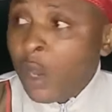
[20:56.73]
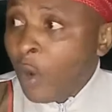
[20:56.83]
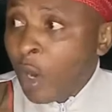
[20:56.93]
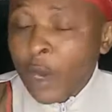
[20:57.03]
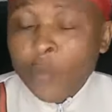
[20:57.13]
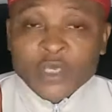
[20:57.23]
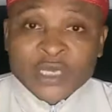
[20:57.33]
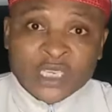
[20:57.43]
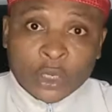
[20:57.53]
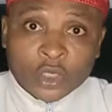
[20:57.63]
most
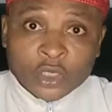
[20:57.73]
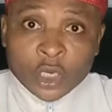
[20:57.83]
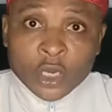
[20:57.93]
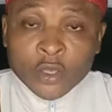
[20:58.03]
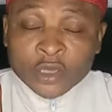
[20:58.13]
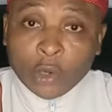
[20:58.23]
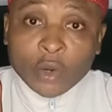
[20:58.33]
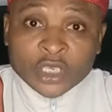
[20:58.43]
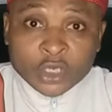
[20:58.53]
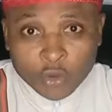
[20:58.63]
dangerous
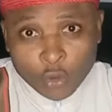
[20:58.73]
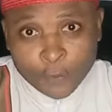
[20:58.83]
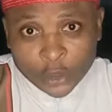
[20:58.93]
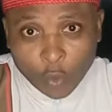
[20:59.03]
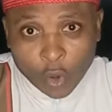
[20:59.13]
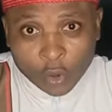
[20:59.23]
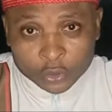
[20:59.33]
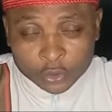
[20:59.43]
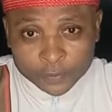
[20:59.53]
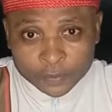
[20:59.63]
terrorist group in the
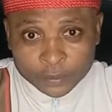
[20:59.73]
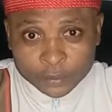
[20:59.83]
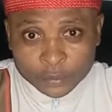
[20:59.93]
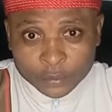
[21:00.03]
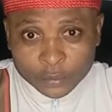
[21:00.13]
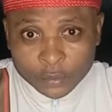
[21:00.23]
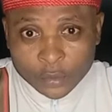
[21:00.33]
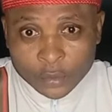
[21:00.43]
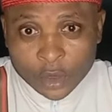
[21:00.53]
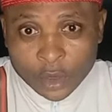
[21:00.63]
world.
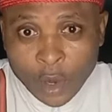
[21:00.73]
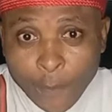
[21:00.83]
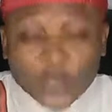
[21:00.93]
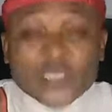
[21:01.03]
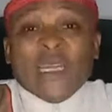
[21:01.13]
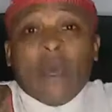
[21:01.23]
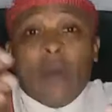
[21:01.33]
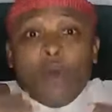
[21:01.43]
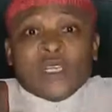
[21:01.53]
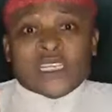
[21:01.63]
But in
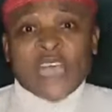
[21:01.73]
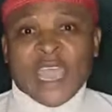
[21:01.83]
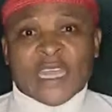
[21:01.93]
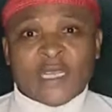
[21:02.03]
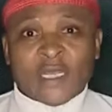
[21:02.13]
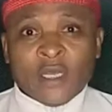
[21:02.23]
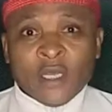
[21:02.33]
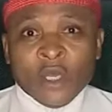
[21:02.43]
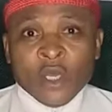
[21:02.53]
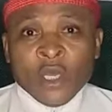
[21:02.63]
our own side,
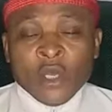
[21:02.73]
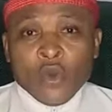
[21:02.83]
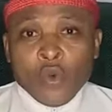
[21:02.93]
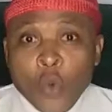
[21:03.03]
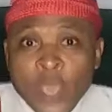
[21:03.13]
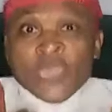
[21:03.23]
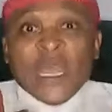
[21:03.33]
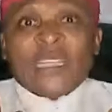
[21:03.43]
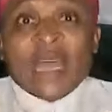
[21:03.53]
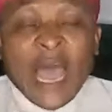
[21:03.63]
we
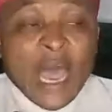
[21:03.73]
that